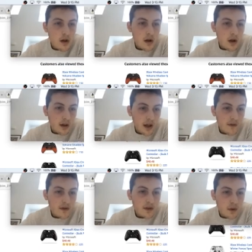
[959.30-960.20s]

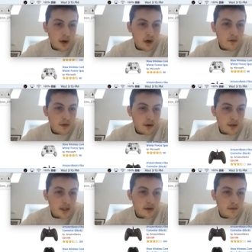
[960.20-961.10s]
11, 12,
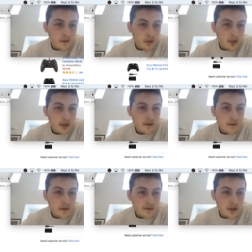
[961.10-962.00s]
13, 14,
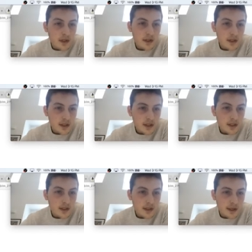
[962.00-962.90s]
15,
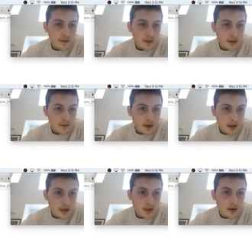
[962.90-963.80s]
16, 17,
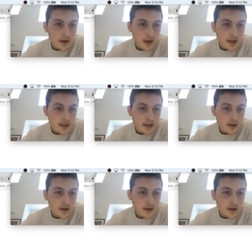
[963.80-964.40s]
18, 19,